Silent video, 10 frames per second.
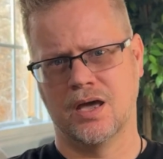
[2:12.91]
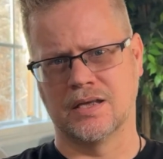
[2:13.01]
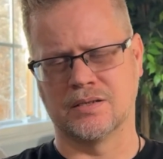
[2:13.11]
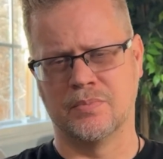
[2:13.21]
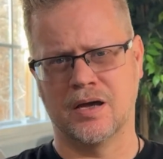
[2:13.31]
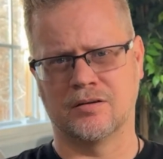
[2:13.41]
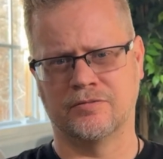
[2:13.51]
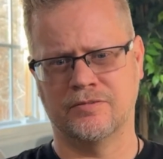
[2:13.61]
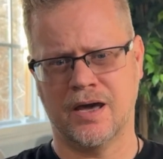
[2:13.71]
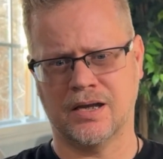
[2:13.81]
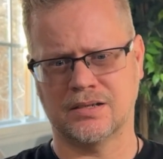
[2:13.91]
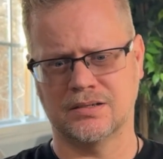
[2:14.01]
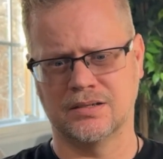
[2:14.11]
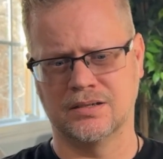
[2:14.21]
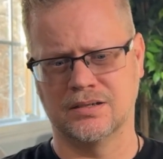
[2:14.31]
As a matter of fact,
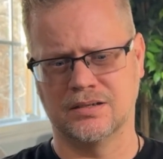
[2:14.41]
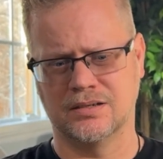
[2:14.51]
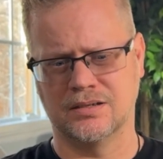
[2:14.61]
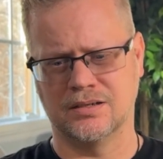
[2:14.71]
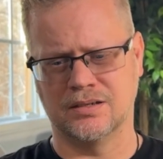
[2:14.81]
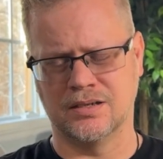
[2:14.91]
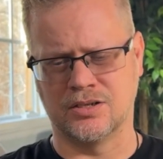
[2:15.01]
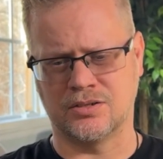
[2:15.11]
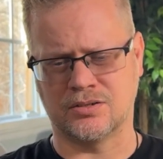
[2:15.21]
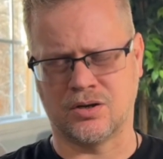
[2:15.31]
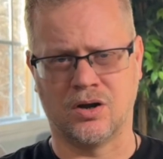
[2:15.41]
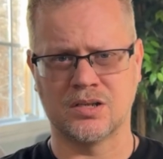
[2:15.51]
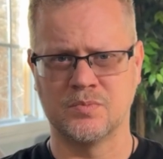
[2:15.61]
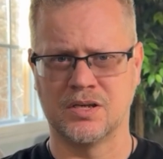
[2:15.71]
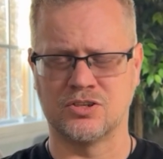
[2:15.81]
it
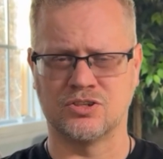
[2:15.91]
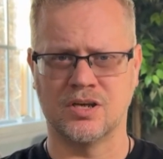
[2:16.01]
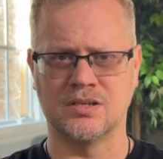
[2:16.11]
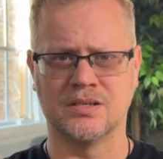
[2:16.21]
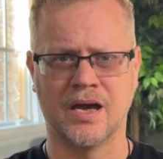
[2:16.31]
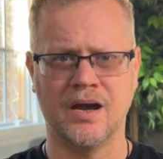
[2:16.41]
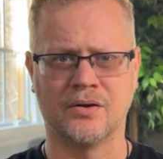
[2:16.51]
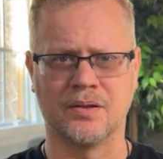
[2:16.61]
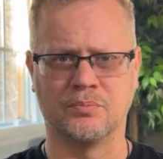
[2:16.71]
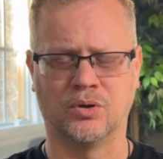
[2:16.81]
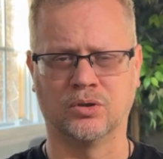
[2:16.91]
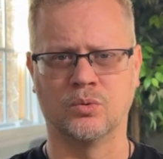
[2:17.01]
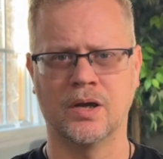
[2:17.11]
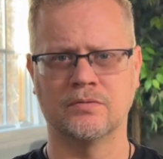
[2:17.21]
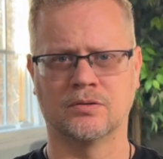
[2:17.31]
caused me to shut down and pull
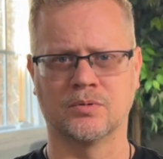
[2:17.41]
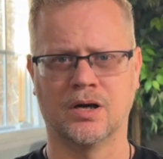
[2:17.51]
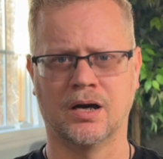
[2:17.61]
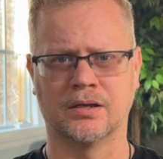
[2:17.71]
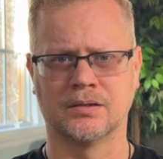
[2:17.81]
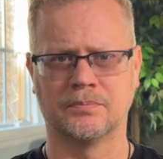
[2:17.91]
away from God.